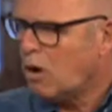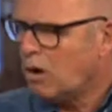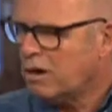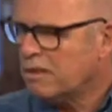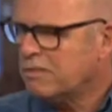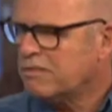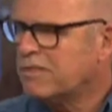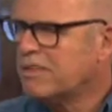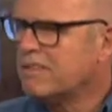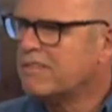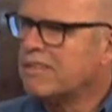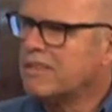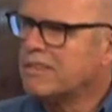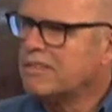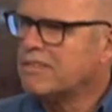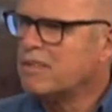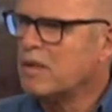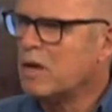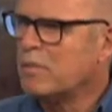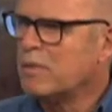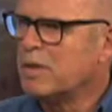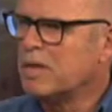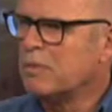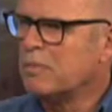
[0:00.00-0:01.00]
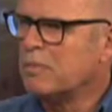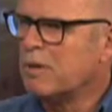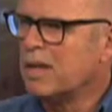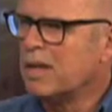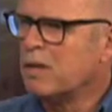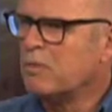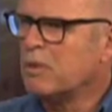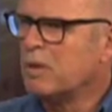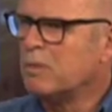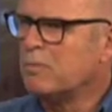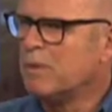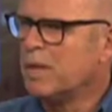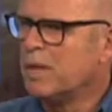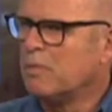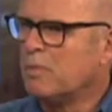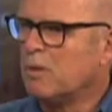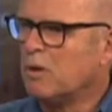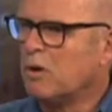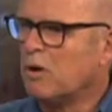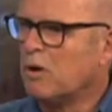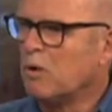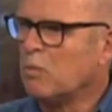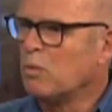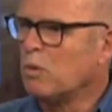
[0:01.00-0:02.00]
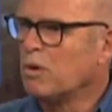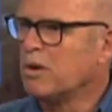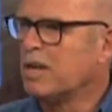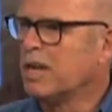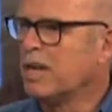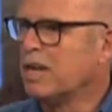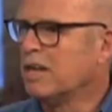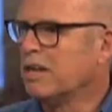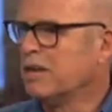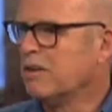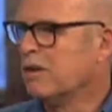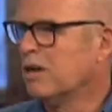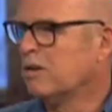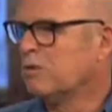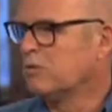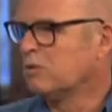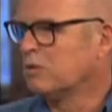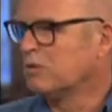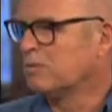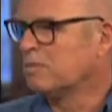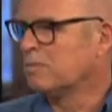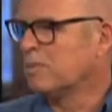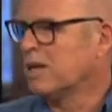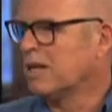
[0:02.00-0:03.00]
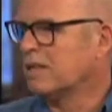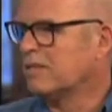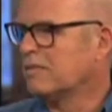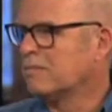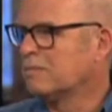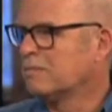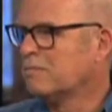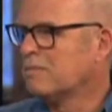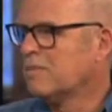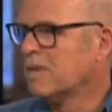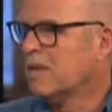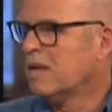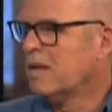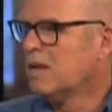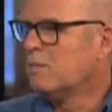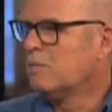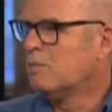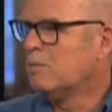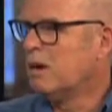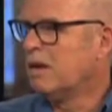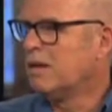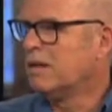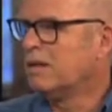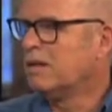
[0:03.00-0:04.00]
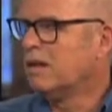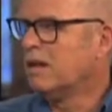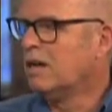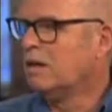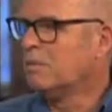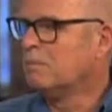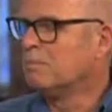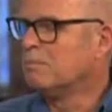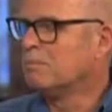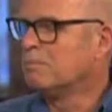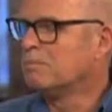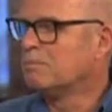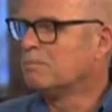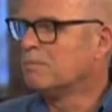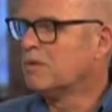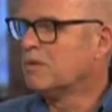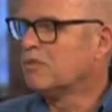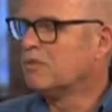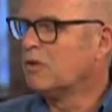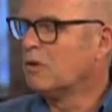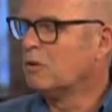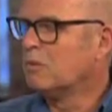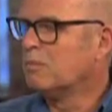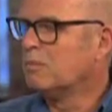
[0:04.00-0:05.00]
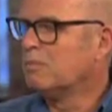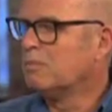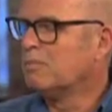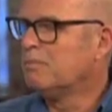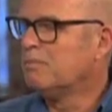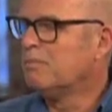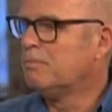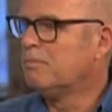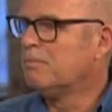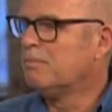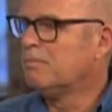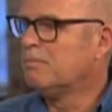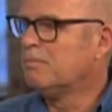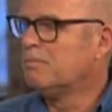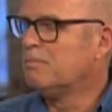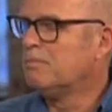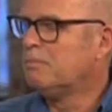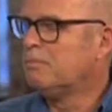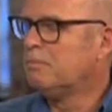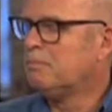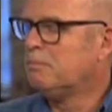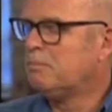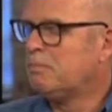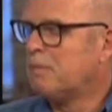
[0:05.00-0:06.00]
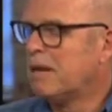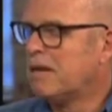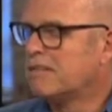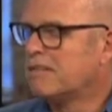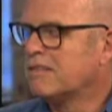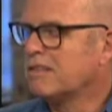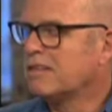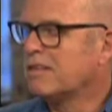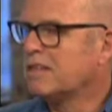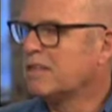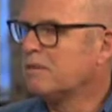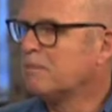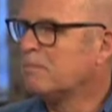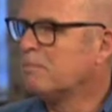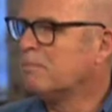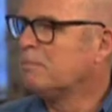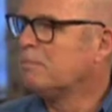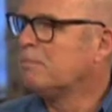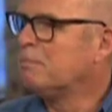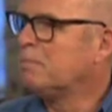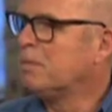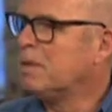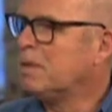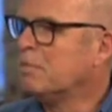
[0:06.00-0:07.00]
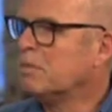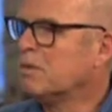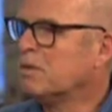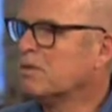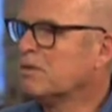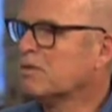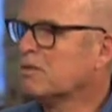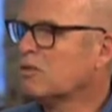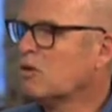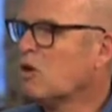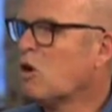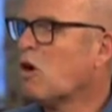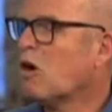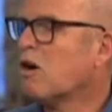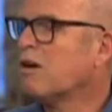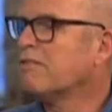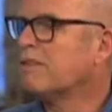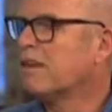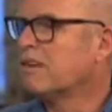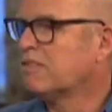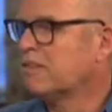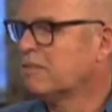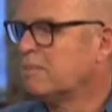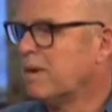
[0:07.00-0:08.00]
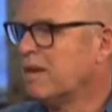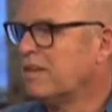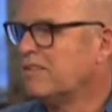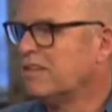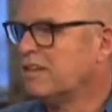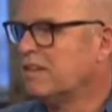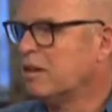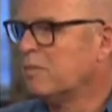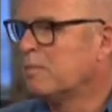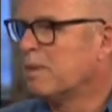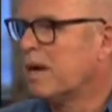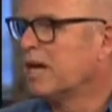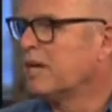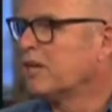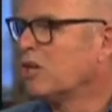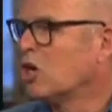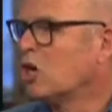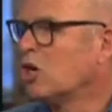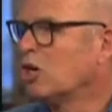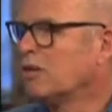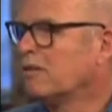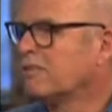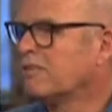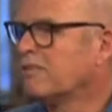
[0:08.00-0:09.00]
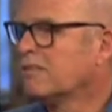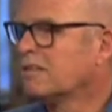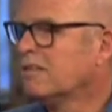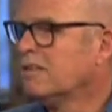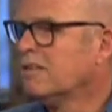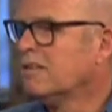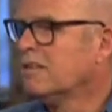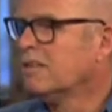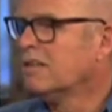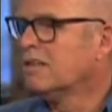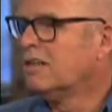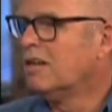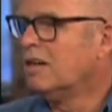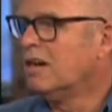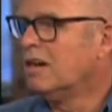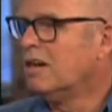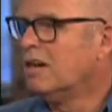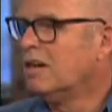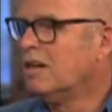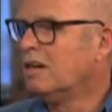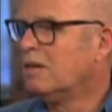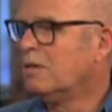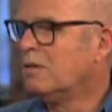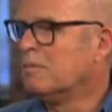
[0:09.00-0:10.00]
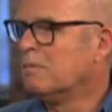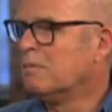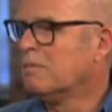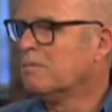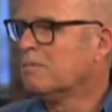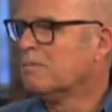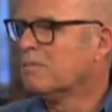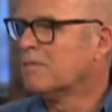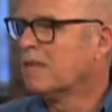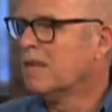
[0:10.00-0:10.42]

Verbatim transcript: all of these things come into play when people are working on their outdoor space. But um, so basically, people carve out space in their backyards. Um,